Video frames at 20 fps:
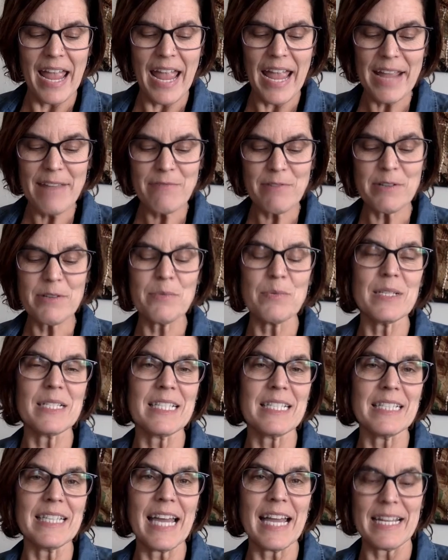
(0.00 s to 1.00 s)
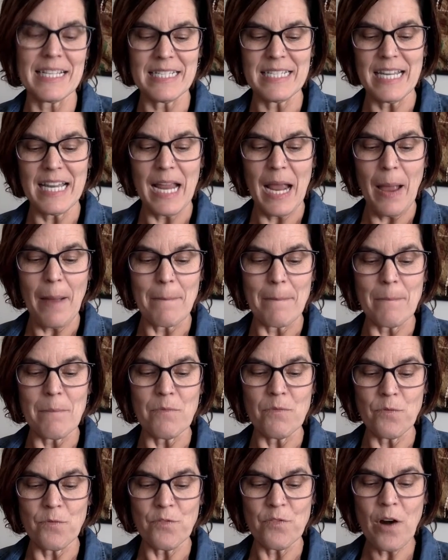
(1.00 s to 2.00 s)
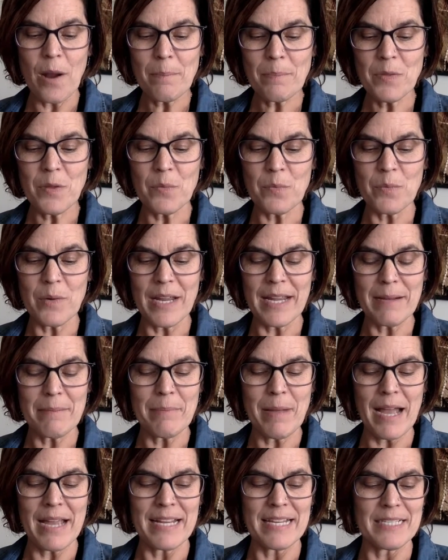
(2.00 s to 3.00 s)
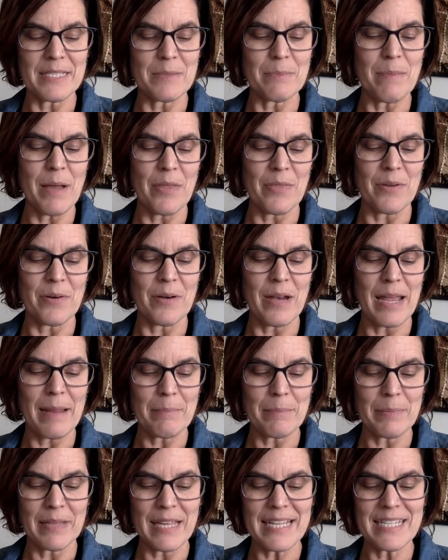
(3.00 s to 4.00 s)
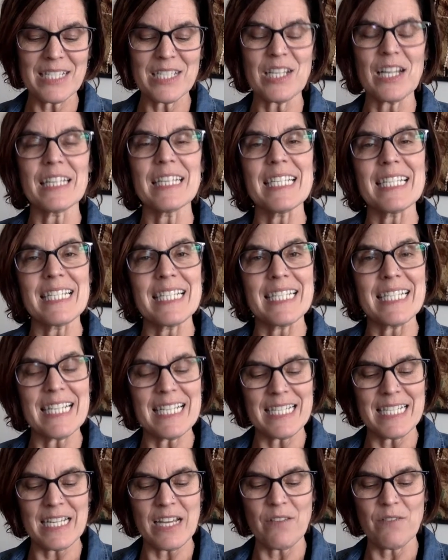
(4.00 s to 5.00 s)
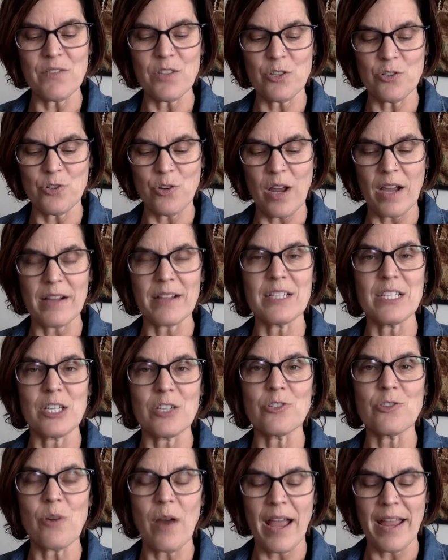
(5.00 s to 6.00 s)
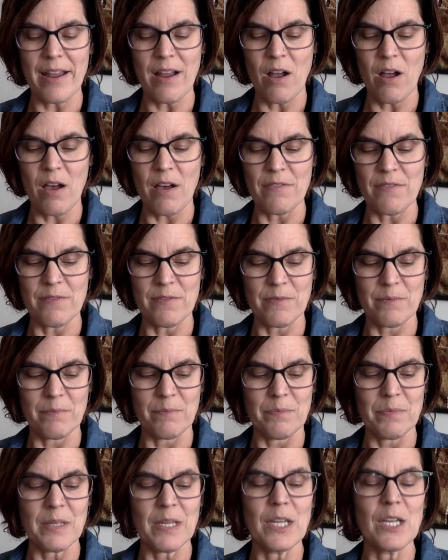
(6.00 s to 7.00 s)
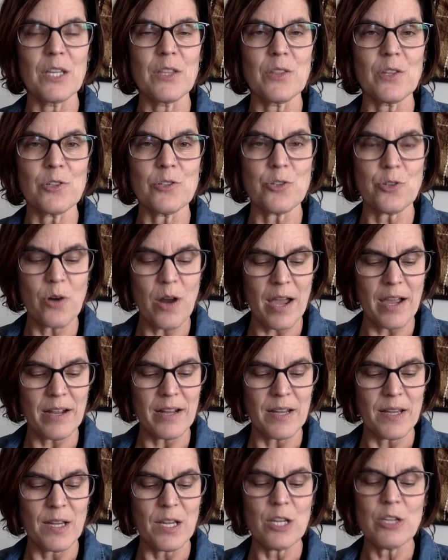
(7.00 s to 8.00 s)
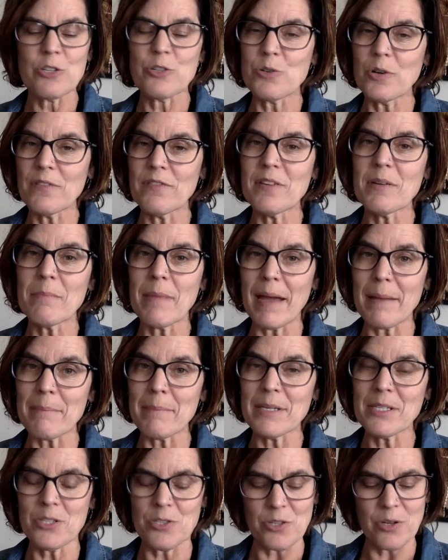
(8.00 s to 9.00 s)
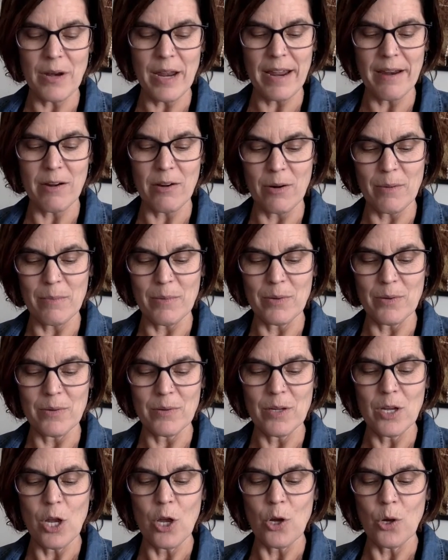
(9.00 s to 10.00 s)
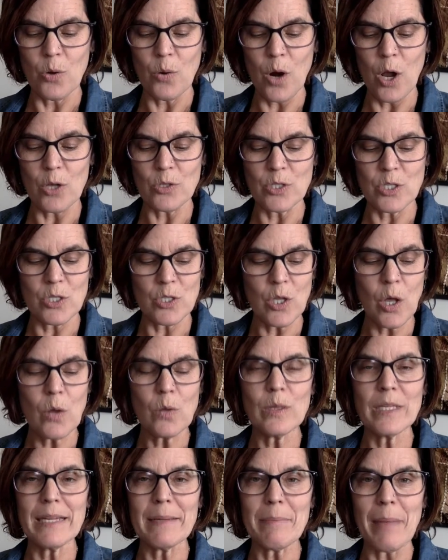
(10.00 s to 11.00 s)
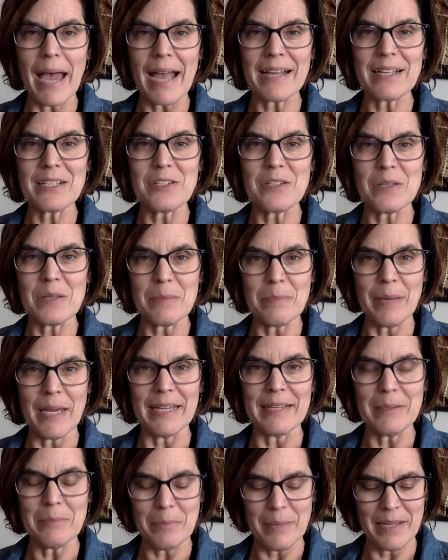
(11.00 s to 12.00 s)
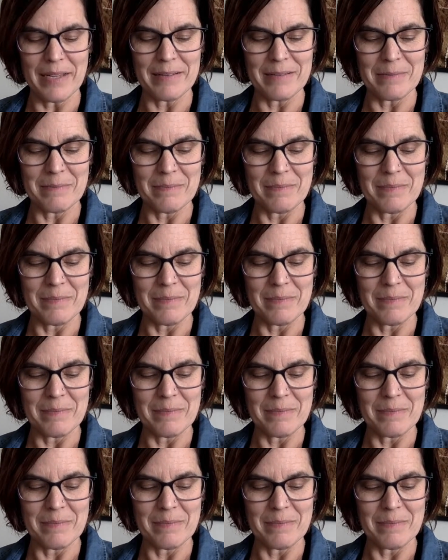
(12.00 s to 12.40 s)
Avery was led from the ring by his mother and placed on the seat of the truck to dry off. The truck, driven by Mr. Arable, crawled slowly back to the pig pen.